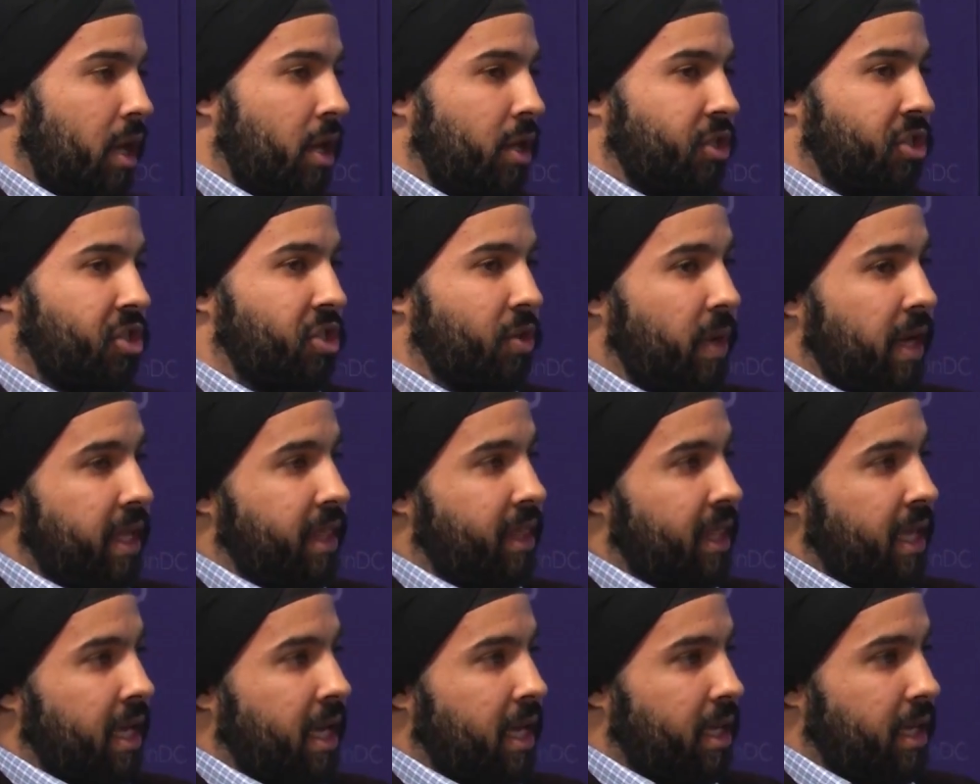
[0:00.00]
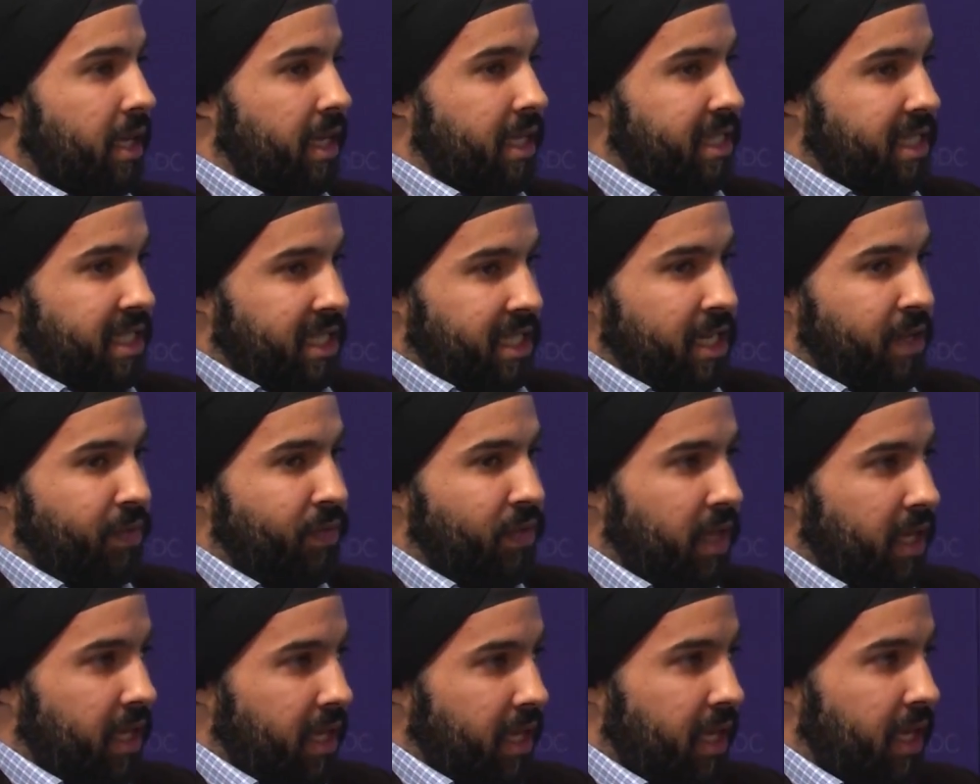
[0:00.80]
So I think
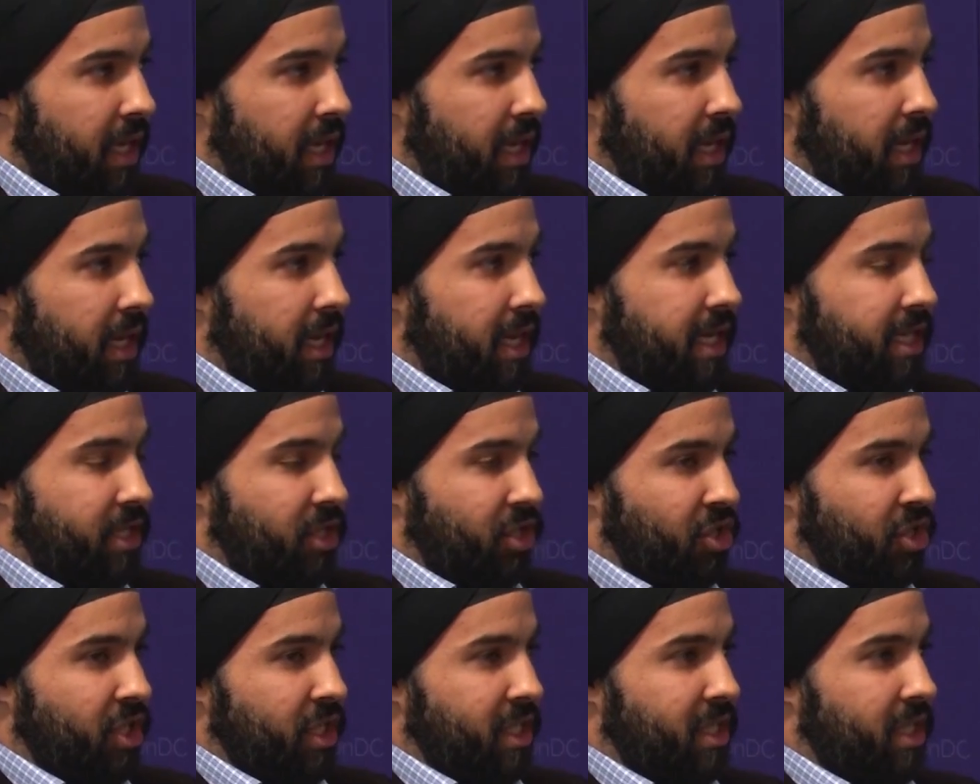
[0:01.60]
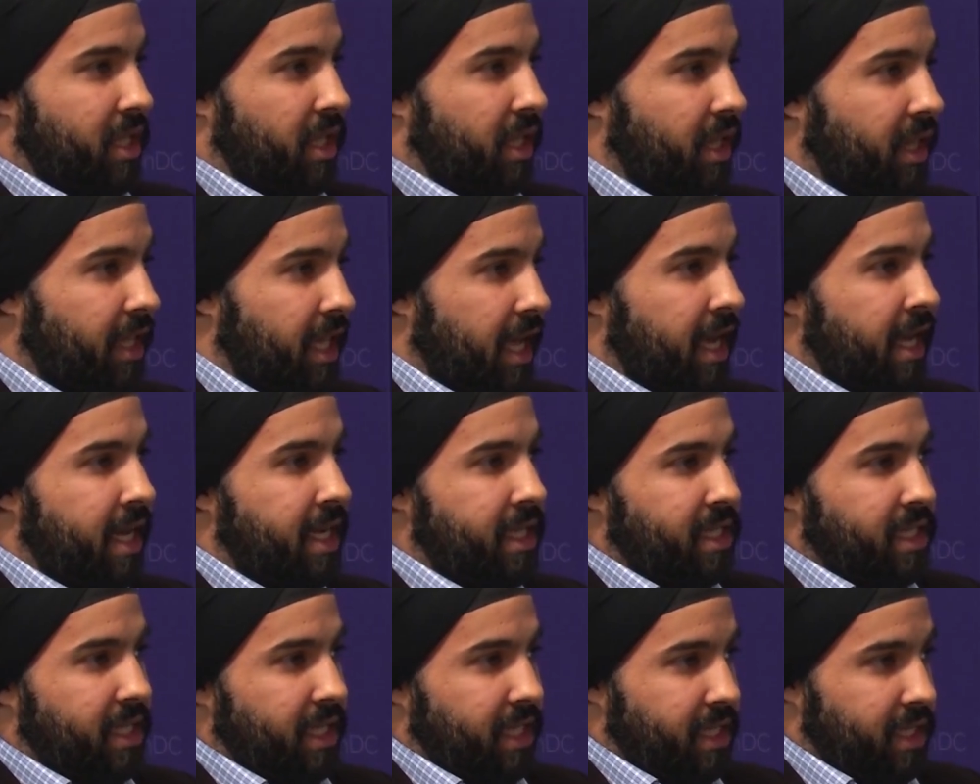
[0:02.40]
CVE is just the
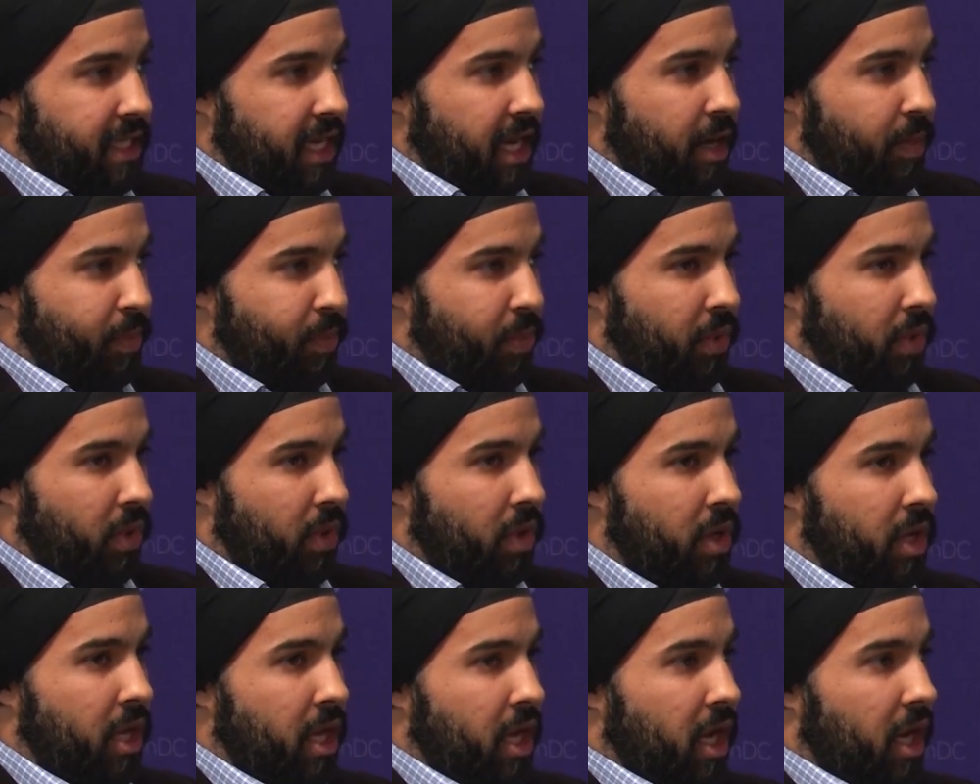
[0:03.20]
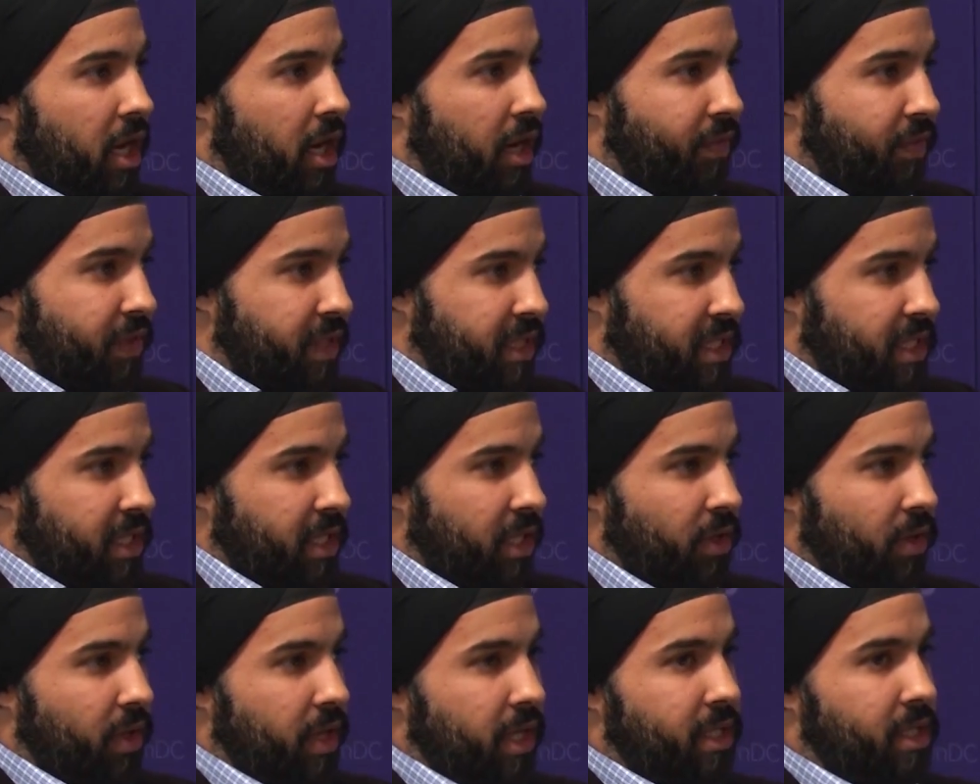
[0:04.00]
latest example of a
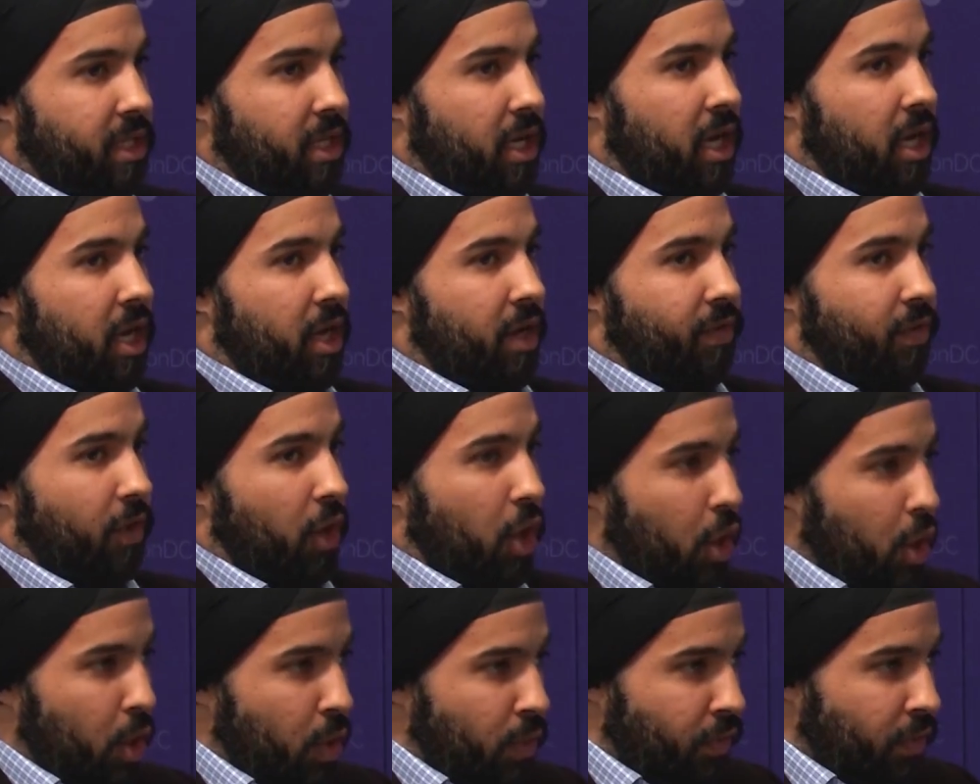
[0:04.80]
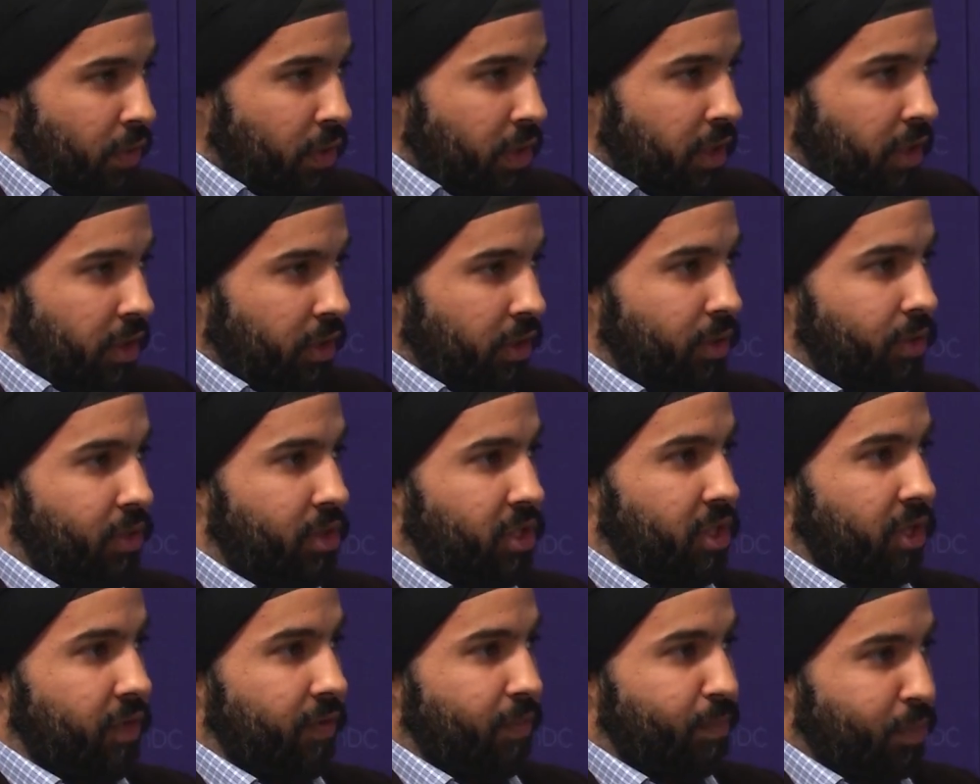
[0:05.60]
series of
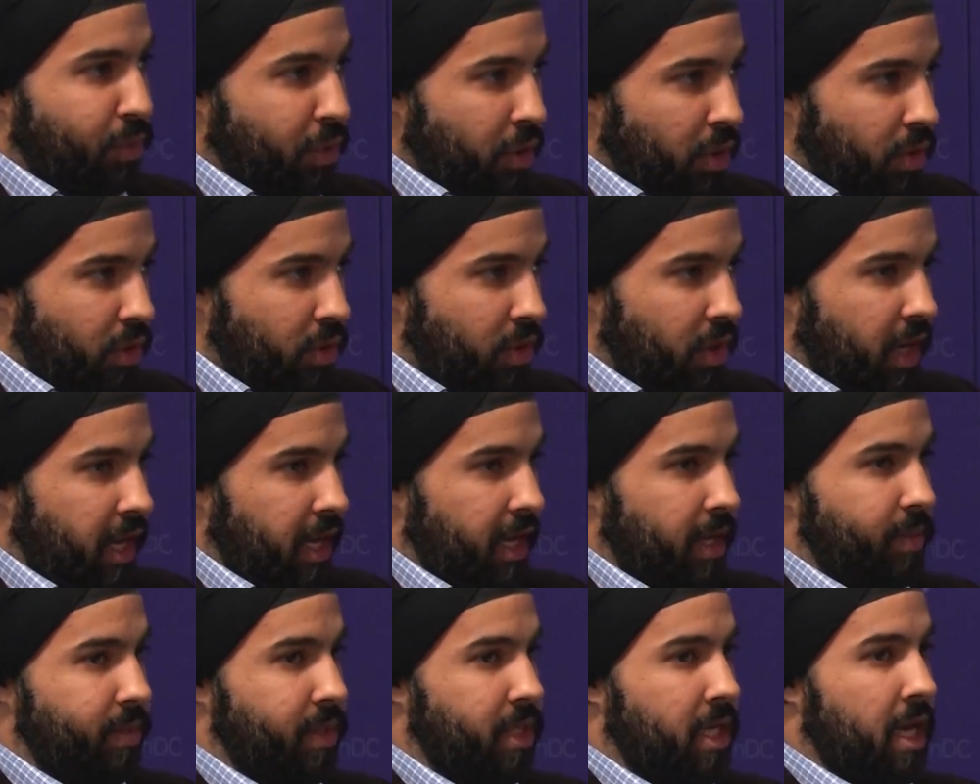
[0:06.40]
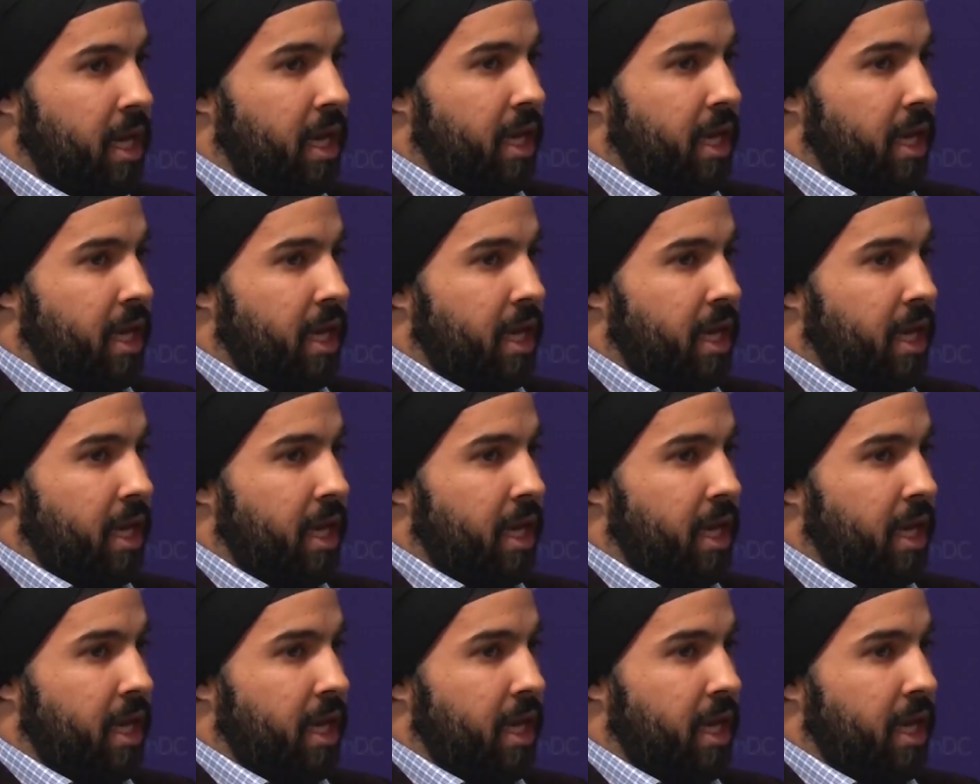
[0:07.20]
over-inclusive programs